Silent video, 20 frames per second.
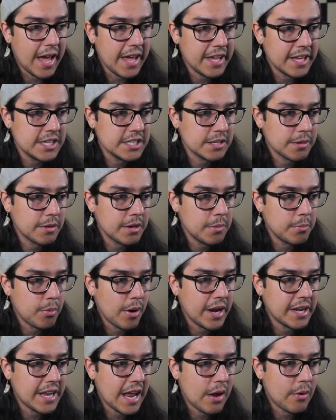is I'm going to
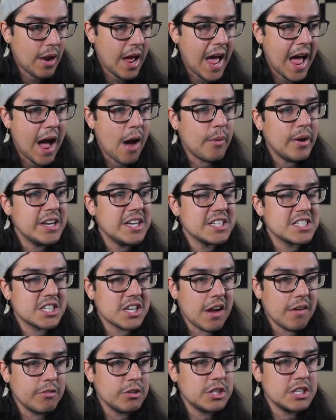break down how I
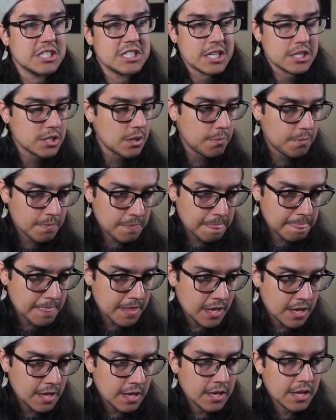discovered the system,
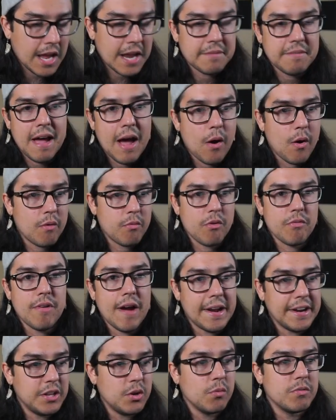kind of how I
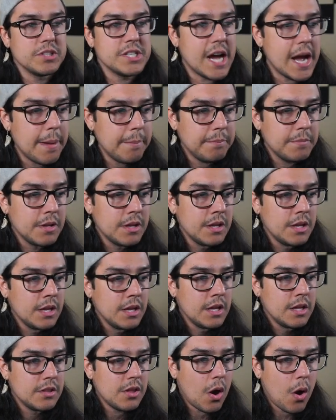refined it over time,
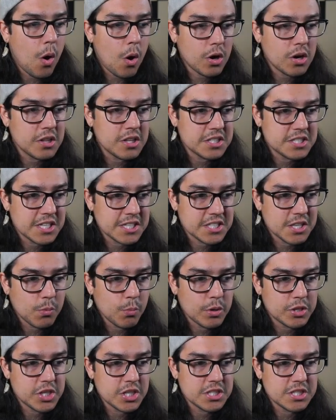the heart of the system,
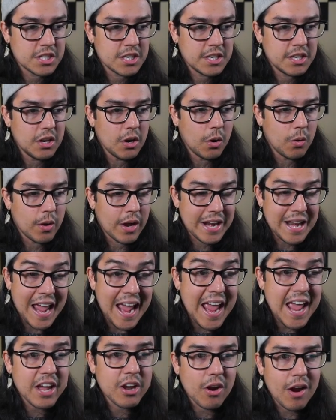which is, an
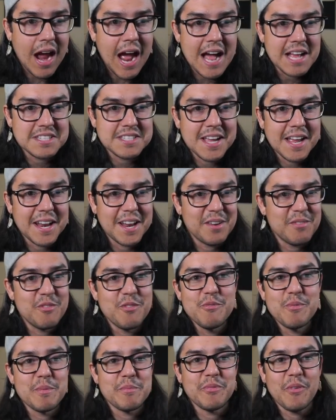anchor asset. And if
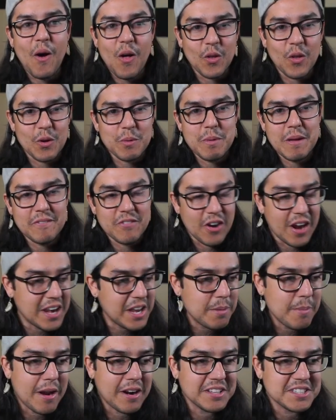you've been following me for any
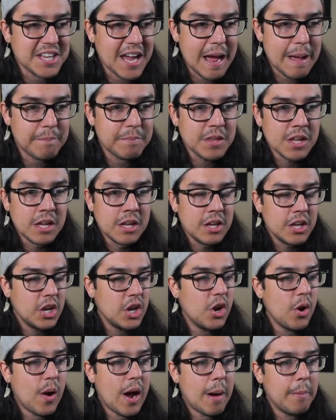amount of time, you
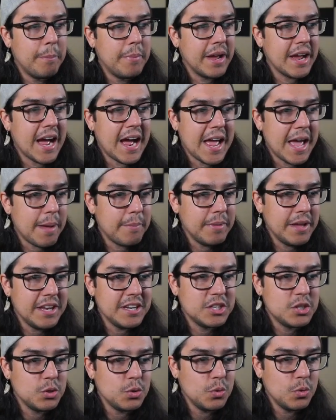know how big I am
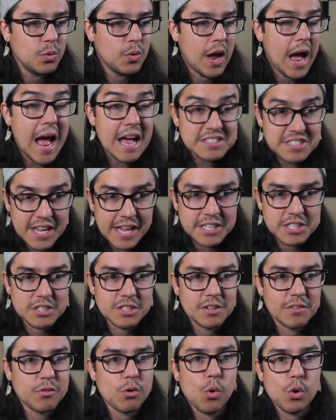into assets.
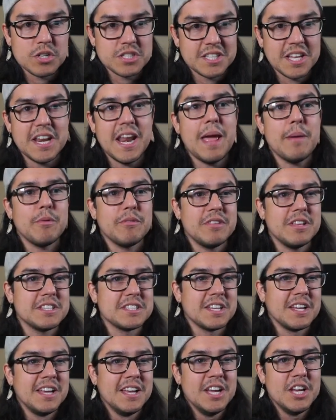Of course, the name of this
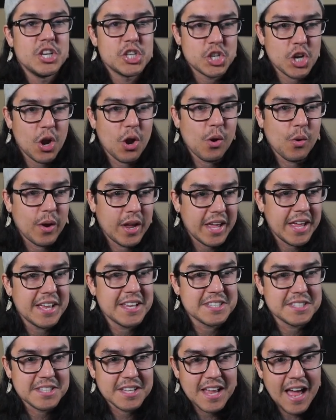show
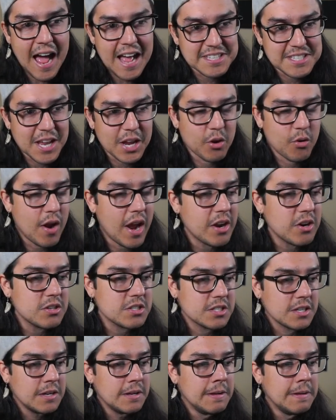is Asset
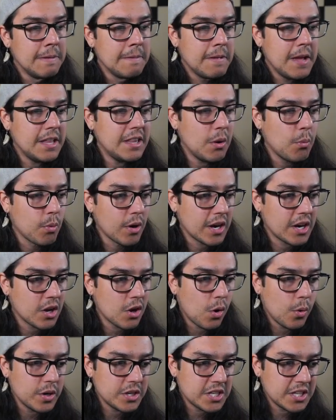Creators. And then we're going to
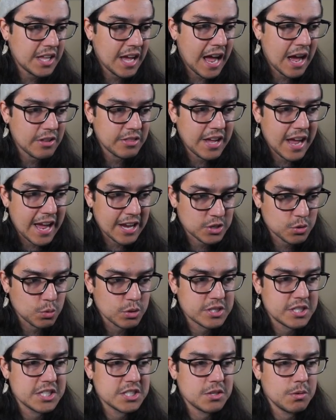go into how the actual
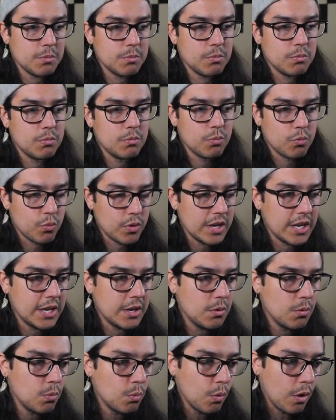system really
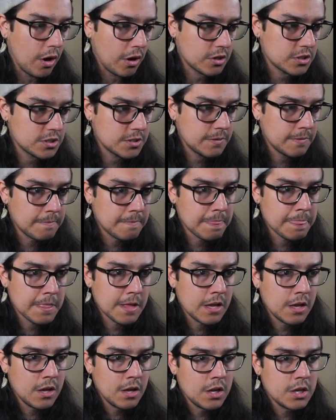works.
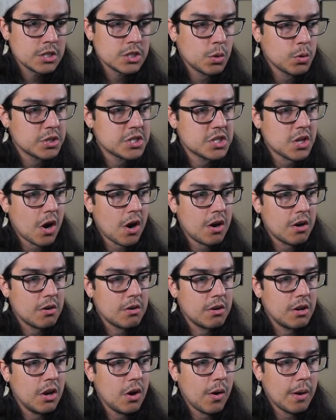So to start,
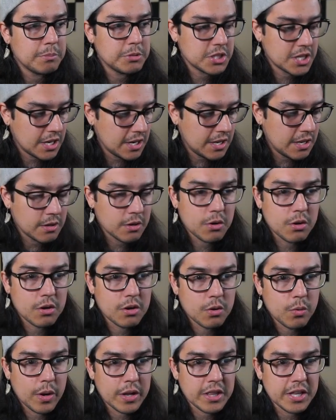I'm just going to
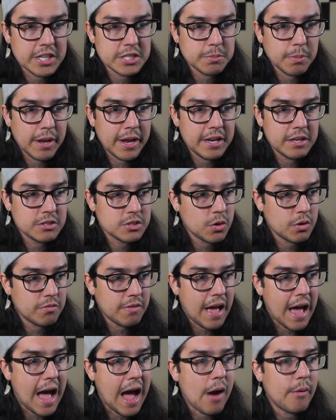quickly explain sort of
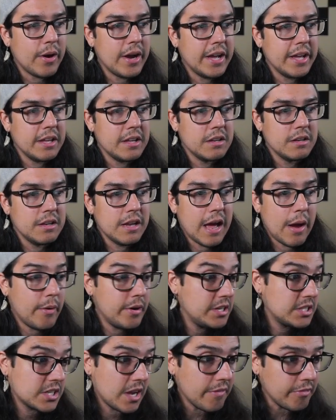how I
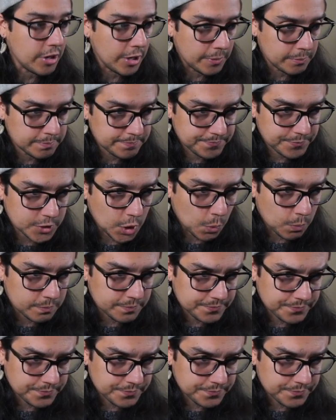discovered it. So